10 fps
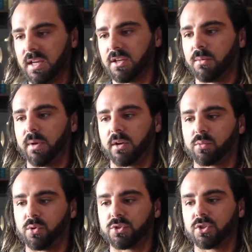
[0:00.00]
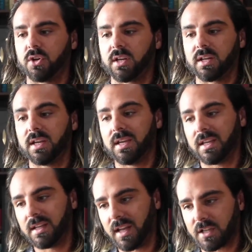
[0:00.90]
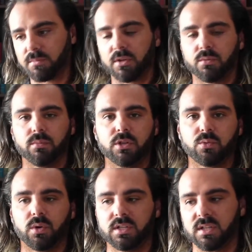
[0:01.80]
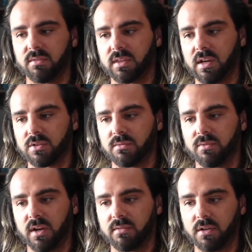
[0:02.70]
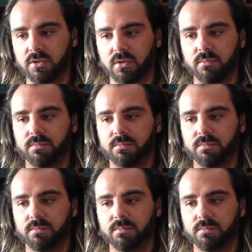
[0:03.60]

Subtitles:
Your bankroll starting next month would be $27,500.